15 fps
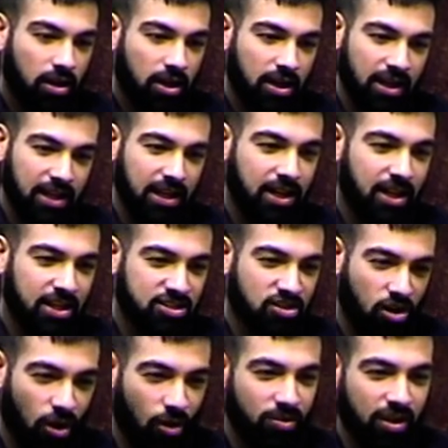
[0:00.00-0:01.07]
clean his
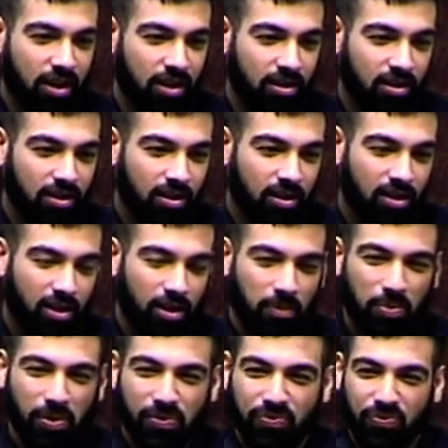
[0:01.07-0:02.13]
clothing,
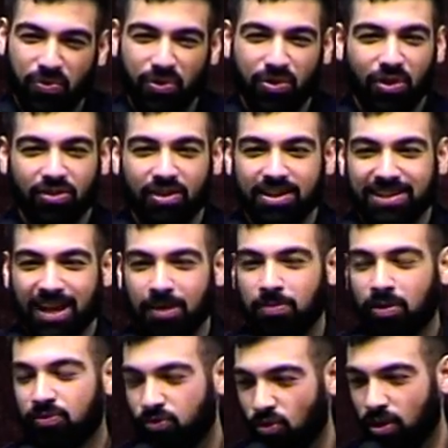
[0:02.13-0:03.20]
put food on the
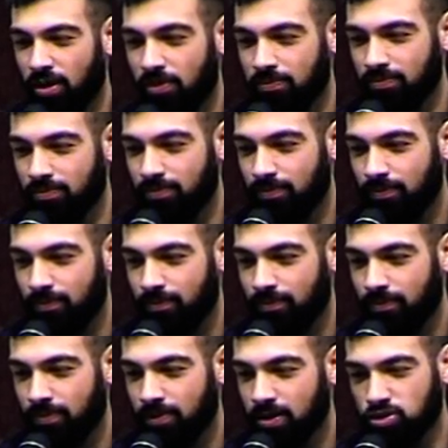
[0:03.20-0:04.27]
table for him,
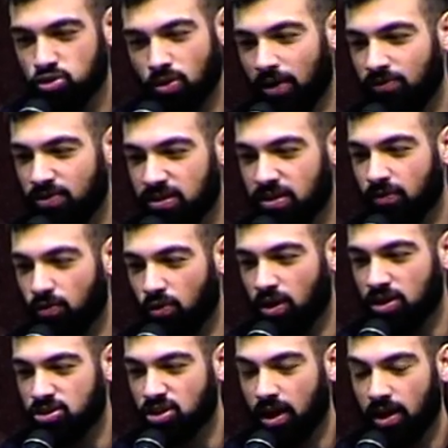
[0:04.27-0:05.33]
do everything for her
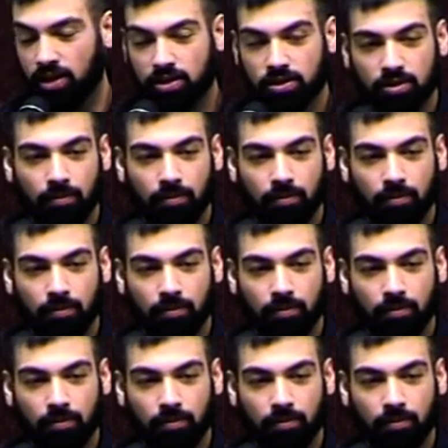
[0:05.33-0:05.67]
child.